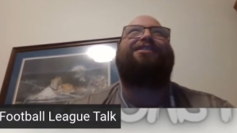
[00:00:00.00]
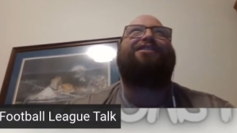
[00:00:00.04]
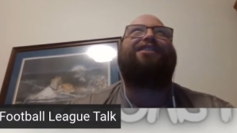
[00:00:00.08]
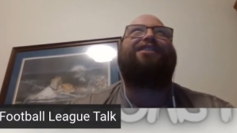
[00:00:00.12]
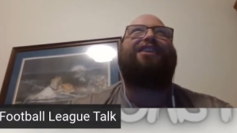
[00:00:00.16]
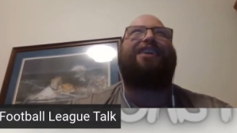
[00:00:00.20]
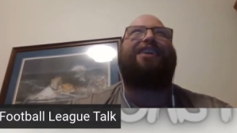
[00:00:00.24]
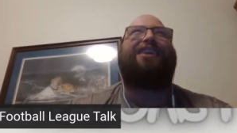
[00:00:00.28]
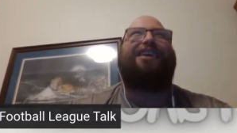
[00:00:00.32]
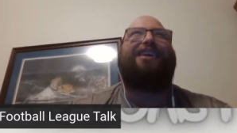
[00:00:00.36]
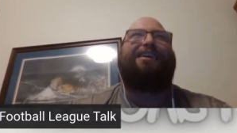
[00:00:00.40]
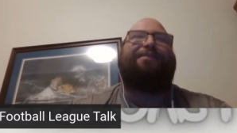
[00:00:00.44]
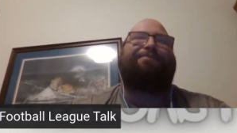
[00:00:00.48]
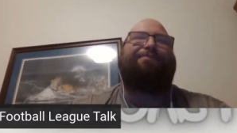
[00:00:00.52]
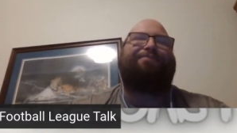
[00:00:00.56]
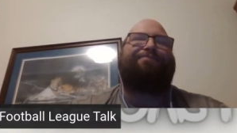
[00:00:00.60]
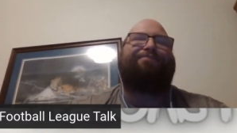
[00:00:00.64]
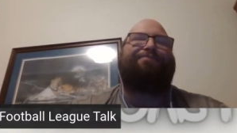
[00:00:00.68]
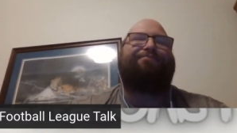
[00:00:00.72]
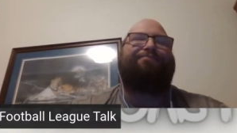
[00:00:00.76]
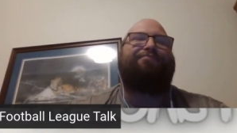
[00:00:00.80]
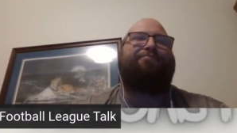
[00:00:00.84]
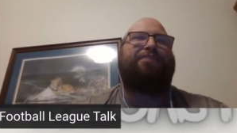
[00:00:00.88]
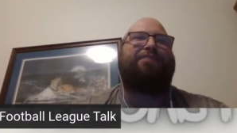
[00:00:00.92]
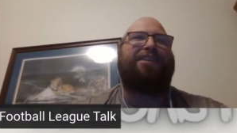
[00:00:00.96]

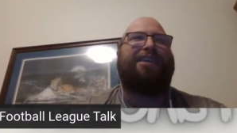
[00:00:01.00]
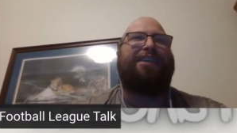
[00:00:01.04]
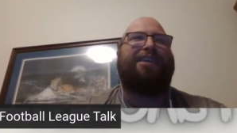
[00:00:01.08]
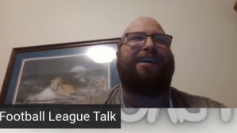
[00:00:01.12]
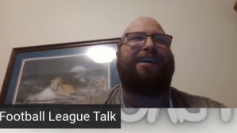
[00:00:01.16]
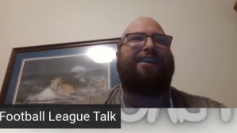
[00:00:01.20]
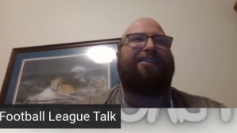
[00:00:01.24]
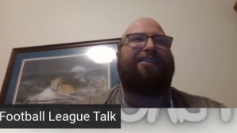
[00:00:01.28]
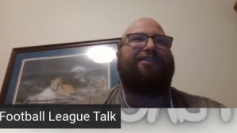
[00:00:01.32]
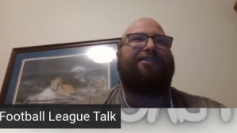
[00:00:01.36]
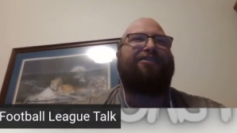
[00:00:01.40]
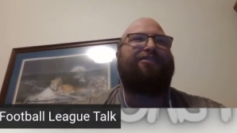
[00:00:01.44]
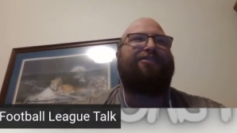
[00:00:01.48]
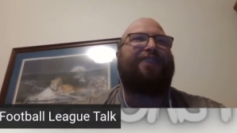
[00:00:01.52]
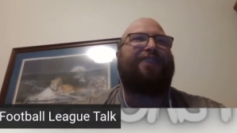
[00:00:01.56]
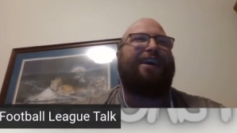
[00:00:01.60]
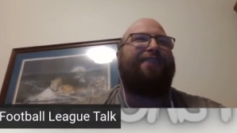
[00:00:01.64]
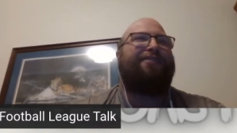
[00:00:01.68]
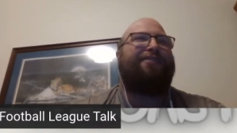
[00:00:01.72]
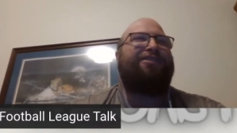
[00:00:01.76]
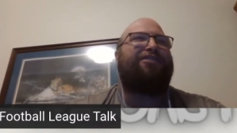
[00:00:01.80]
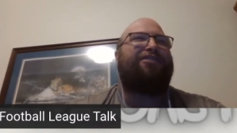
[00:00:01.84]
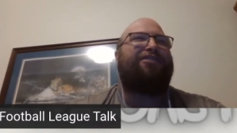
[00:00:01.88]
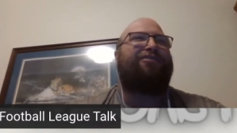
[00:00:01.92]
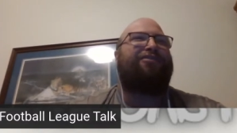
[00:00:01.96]
But yeah, to
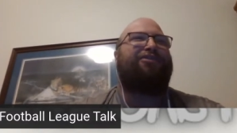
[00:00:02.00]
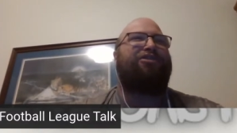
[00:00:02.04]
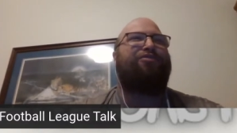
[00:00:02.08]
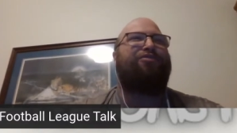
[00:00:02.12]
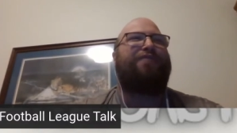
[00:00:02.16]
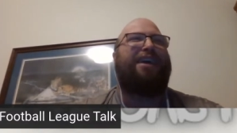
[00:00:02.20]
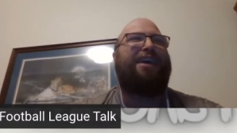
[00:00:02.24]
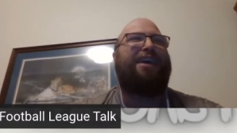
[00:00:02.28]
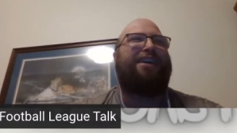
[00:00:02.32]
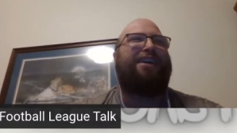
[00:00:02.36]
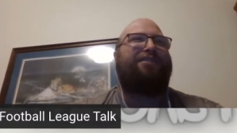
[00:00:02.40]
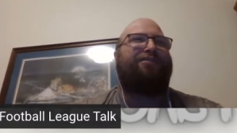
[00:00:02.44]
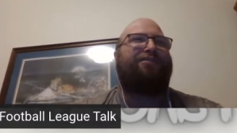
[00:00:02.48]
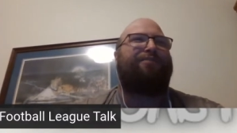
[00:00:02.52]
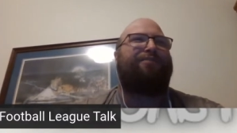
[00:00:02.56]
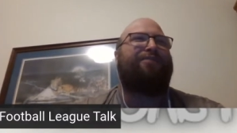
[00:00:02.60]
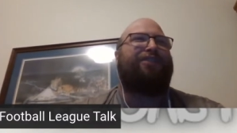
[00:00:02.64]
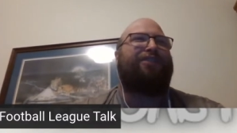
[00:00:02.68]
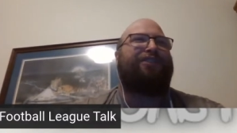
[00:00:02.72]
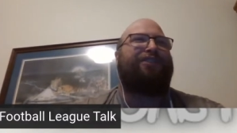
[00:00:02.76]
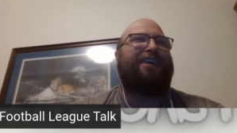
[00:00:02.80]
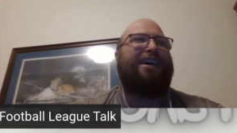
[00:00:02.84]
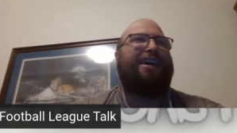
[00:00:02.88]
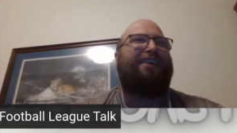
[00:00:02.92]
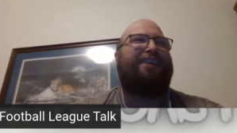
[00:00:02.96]
have 2 guys from
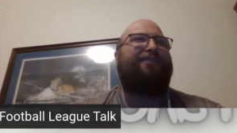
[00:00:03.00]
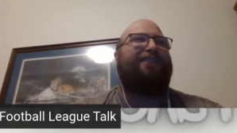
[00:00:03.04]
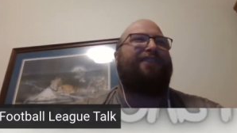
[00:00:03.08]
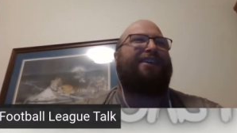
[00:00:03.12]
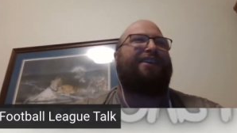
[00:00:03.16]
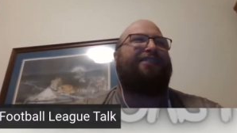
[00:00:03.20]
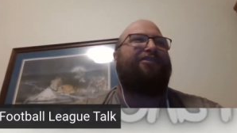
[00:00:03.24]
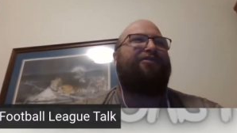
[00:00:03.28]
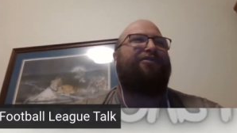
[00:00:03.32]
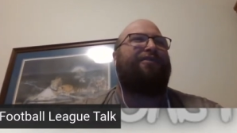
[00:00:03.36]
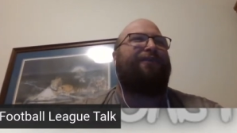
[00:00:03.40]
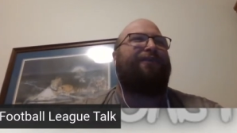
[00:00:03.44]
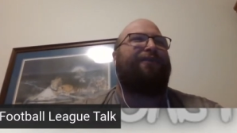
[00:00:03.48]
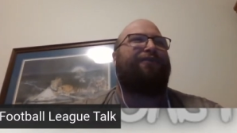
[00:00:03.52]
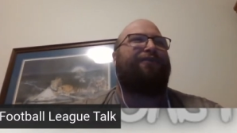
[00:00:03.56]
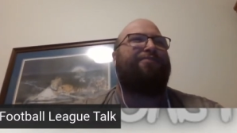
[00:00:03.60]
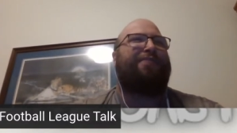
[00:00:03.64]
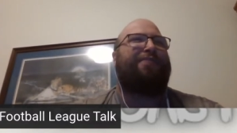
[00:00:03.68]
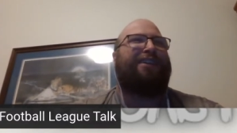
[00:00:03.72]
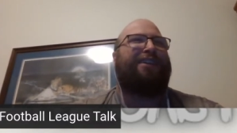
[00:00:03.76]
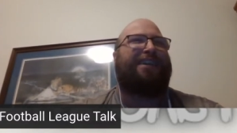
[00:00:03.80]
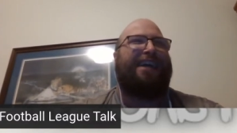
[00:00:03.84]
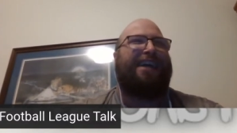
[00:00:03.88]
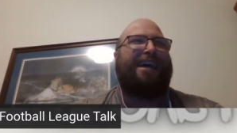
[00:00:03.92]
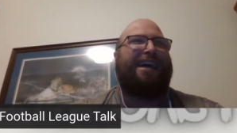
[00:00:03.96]
your do it from
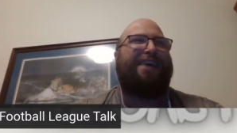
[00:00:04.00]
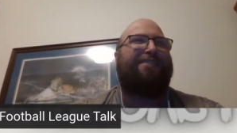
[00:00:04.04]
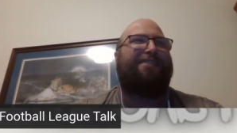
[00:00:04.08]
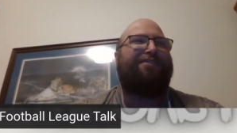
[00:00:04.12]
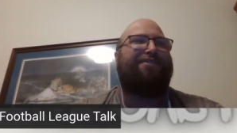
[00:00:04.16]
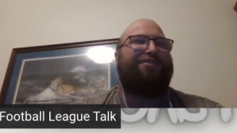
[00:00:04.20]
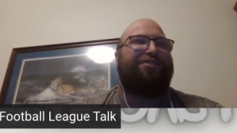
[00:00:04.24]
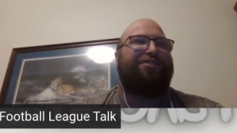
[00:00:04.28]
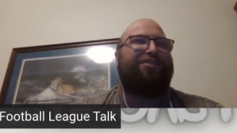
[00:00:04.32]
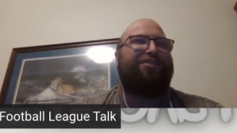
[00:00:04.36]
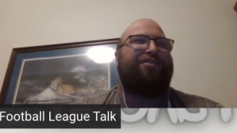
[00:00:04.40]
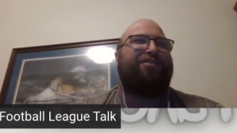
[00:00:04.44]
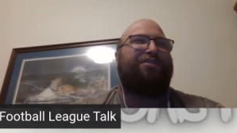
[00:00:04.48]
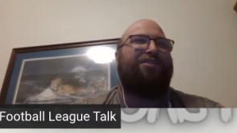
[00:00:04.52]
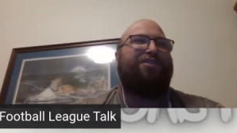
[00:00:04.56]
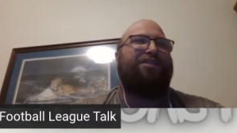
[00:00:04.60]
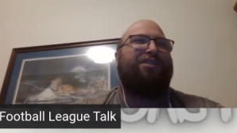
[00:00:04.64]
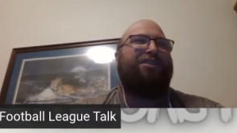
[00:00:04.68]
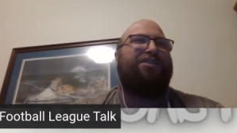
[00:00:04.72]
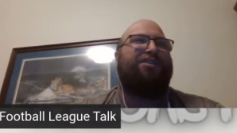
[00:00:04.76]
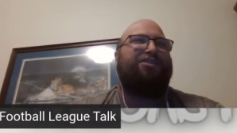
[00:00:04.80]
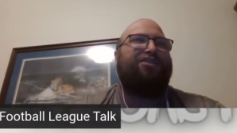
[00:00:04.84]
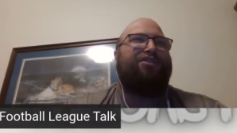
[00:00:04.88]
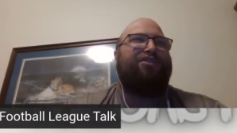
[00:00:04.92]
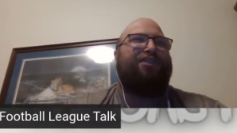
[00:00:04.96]
their house,
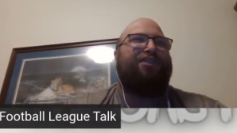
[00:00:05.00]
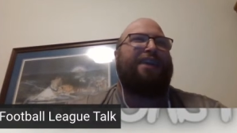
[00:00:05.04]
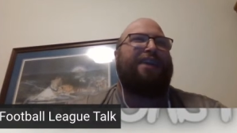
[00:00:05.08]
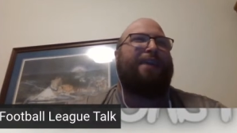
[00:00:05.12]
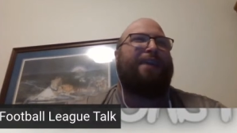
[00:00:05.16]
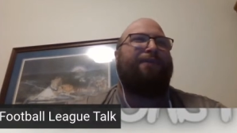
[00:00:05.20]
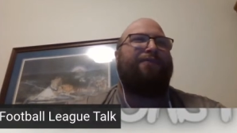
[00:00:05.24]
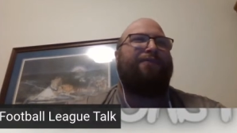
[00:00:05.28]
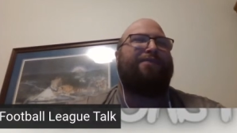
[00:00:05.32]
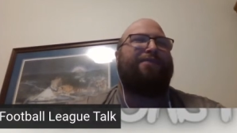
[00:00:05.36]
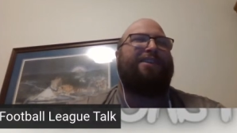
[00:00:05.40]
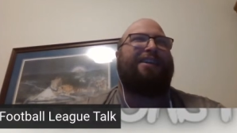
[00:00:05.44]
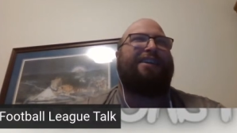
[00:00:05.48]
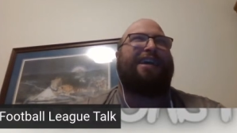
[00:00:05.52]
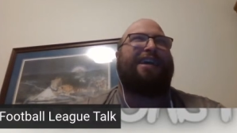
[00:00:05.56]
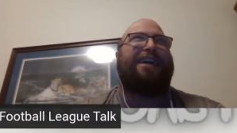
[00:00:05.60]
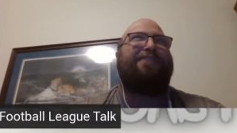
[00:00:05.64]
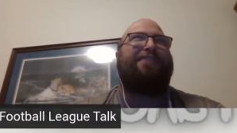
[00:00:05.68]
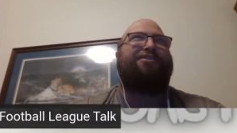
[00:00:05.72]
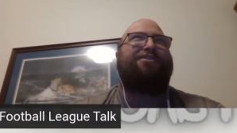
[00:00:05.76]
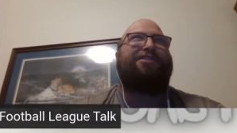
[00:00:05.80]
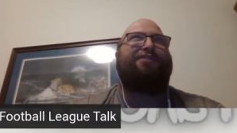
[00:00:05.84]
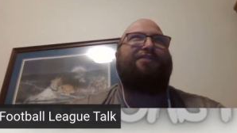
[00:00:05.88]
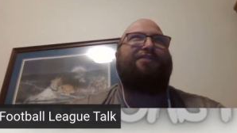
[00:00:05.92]
do the game from their house, and